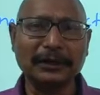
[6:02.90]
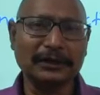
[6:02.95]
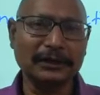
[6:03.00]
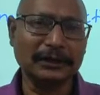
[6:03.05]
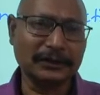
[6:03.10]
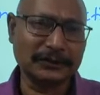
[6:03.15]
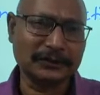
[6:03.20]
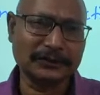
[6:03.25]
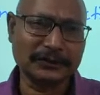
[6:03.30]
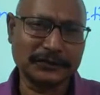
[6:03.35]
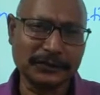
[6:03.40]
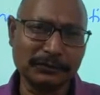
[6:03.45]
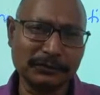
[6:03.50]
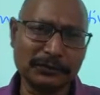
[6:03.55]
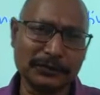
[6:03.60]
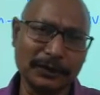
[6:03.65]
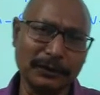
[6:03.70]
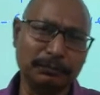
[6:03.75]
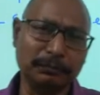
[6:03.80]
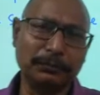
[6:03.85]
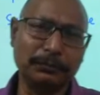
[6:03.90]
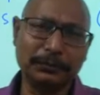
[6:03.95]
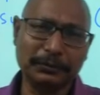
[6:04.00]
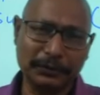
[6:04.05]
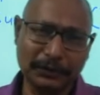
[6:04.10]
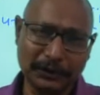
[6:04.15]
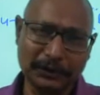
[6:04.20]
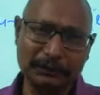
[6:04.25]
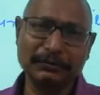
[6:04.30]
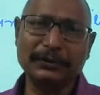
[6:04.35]
it seems
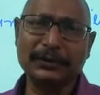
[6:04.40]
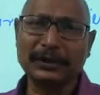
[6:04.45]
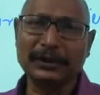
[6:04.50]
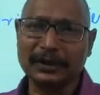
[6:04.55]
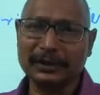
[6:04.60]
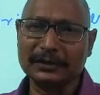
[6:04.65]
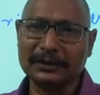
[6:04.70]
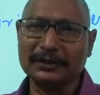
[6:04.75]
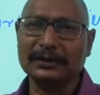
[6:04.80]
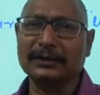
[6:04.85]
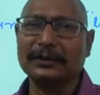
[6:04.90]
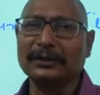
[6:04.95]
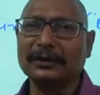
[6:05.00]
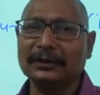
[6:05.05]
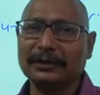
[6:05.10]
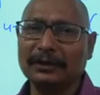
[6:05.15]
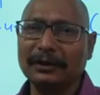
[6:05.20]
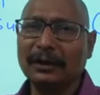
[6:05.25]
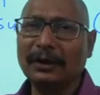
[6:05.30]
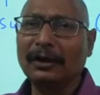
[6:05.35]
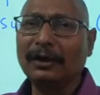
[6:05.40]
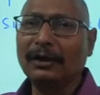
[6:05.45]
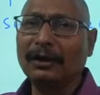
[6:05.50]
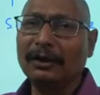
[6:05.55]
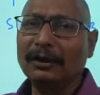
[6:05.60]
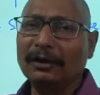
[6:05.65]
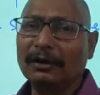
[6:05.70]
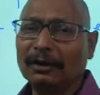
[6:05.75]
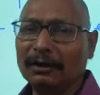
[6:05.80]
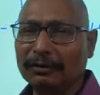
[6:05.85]
difficult uh,
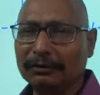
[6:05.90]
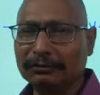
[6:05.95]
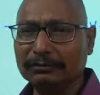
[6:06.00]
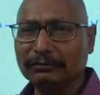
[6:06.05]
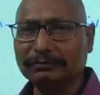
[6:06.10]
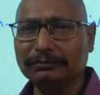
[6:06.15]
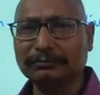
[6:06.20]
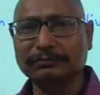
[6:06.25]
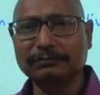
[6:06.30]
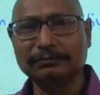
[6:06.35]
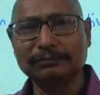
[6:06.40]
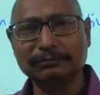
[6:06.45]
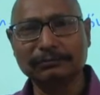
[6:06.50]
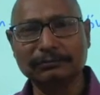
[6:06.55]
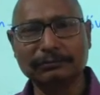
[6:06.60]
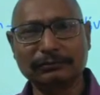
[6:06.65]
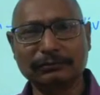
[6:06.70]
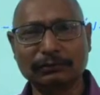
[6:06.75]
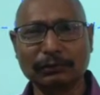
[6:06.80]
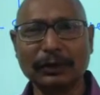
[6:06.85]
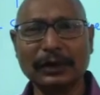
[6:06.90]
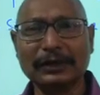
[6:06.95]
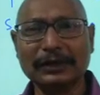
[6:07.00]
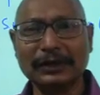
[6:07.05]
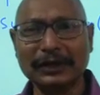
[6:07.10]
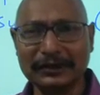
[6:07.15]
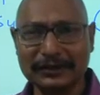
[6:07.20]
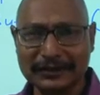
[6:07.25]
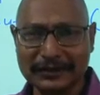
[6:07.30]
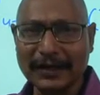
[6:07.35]
to
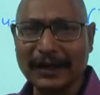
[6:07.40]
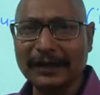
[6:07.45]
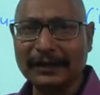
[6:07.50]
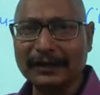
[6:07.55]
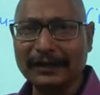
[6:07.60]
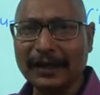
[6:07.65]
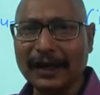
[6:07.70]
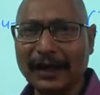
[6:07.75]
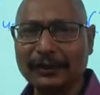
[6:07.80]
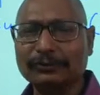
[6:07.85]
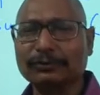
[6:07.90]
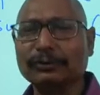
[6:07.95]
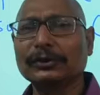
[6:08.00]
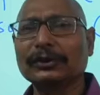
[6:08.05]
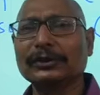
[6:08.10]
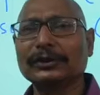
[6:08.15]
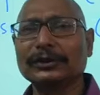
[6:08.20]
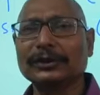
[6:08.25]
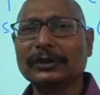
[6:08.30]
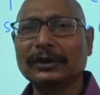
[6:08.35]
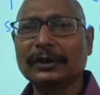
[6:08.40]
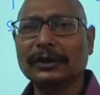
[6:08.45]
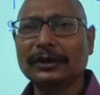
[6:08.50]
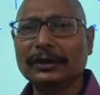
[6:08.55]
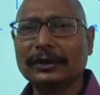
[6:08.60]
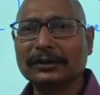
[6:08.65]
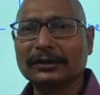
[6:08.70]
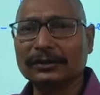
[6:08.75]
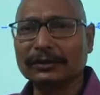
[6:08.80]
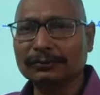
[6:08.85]
understand. Actually,
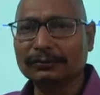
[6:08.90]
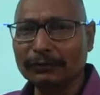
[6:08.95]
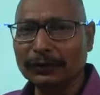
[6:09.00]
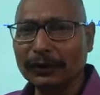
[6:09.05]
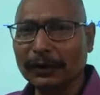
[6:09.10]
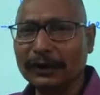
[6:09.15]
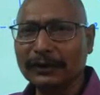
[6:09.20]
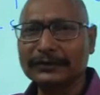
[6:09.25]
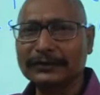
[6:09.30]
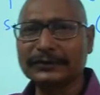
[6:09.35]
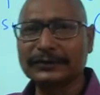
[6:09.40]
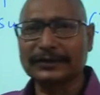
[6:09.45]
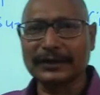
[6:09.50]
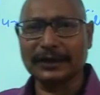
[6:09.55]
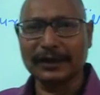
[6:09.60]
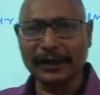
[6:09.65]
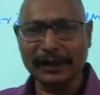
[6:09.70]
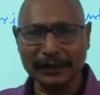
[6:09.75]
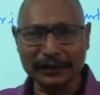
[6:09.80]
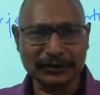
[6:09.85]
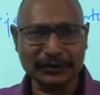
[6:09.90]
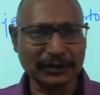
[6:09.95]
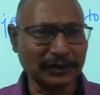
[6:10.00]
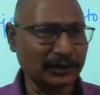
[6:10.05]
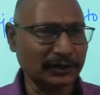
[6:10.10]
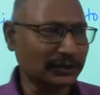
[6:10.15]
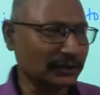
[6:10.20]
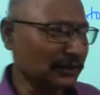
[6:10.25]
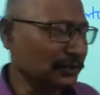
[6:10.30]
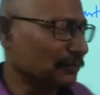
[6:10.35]
the words collection
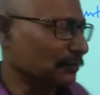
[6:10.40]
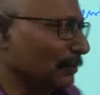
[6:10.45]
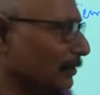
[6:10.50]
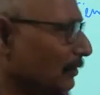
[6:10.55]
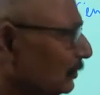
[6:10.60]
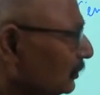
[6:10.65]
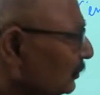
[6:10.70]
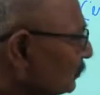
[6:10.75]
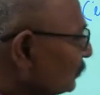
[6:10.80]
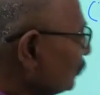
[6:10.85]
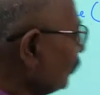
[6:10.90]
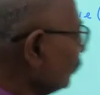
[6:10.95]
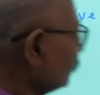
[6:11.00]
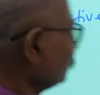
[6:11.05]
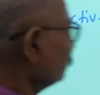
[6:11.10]
in this one is not